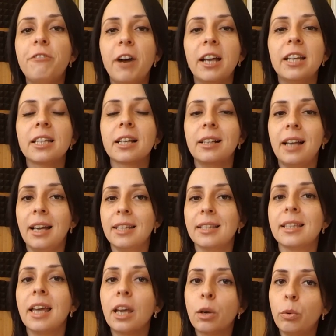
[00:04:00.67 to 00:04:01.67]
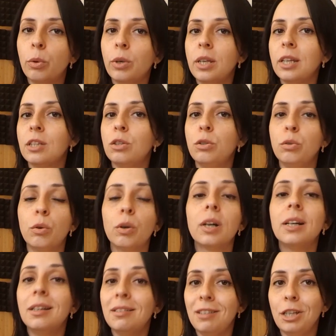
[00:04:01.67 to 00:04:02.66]
find clients according to your
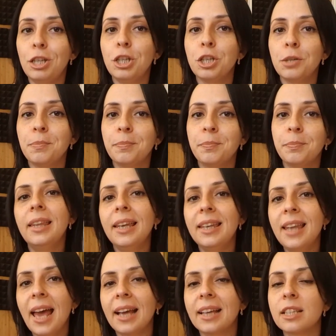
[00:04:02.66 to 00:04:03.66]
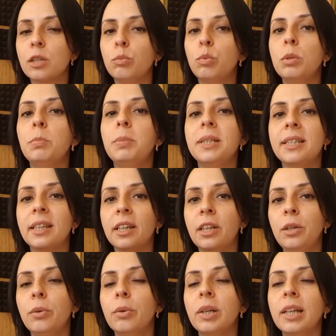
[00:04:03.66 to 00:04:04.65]
niche. The next would be
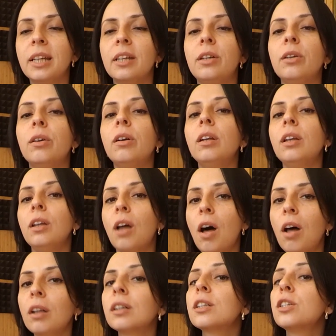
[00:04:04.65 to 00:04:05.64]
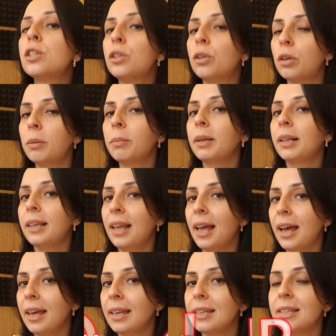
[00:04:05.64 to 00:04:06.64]
securing your long-term
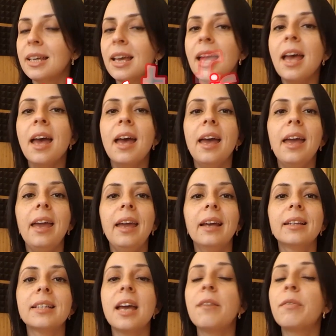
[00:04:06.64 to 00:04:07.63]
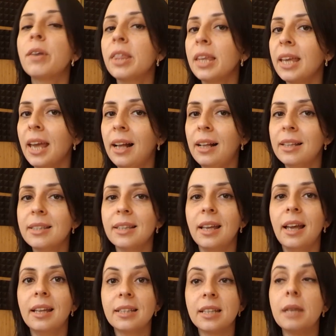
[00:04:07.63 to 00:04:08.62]
client, and everything else,
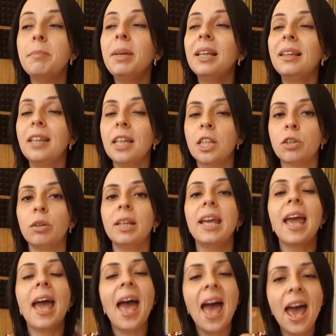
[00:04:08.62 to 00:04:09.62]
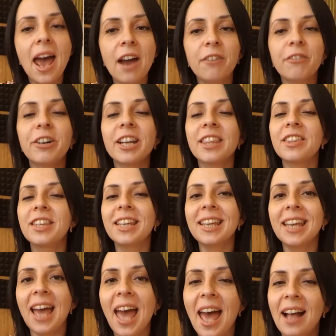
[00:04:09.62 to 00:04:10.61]
and I mean literally
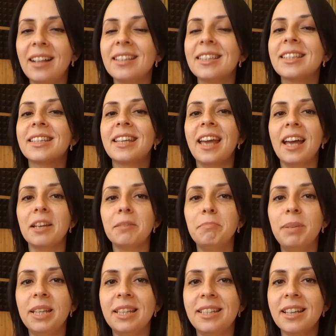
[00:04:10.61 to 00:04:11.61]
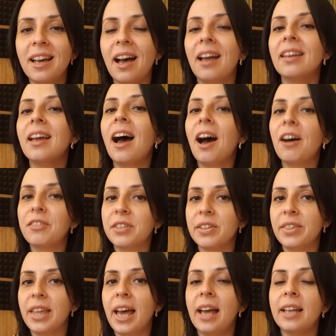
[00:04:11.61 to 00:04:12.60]
everything else, can be done after
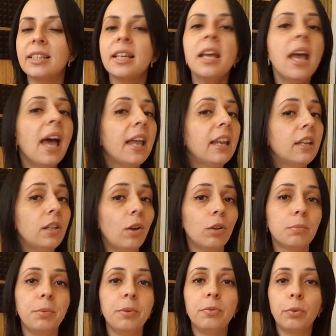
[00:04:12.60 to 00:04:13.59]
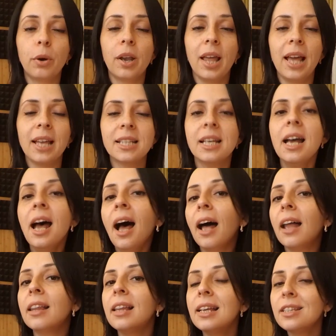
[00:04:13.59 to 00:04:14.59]
that and not before that.
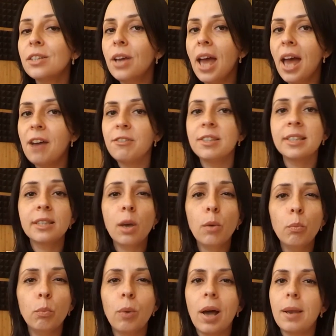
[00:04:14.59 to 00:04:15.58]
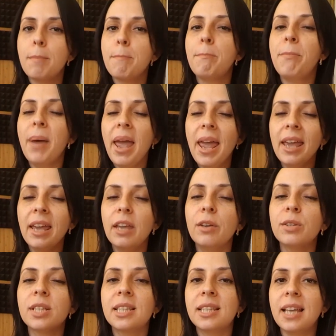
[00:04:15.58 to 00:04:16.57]
Unless you have someone paying
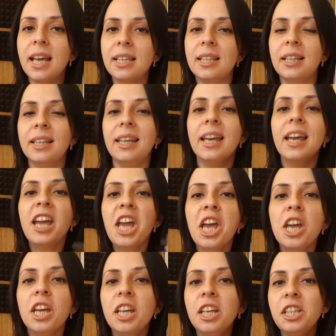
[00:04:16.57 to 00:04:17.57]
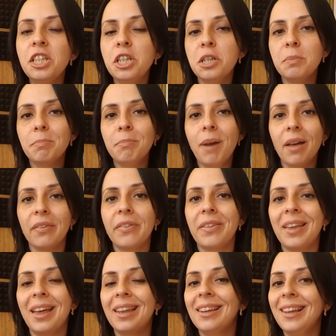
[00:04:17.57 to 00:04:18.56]
you steadily each
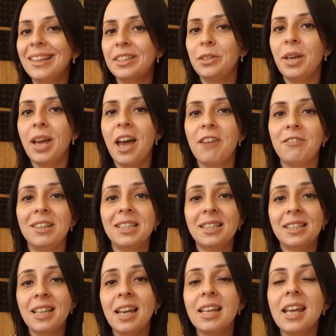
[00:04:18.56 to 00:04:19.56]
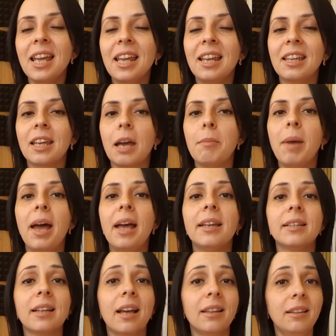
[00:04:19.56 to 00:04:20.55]
month, unless you have a steady income,
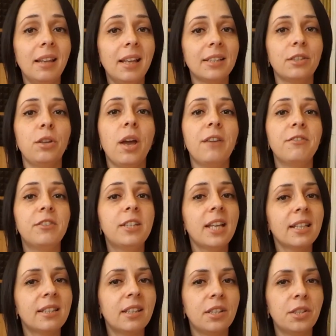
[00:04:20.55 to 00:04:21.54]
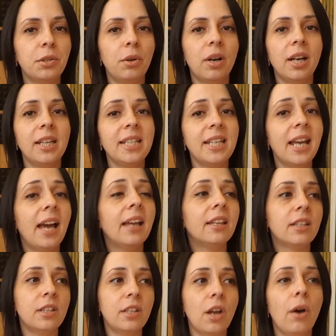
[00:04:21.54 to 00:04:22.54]
and unless you have tested your idea
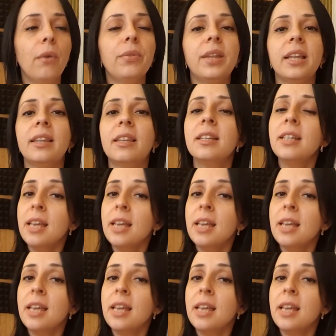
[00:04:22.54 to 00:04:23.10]
and know that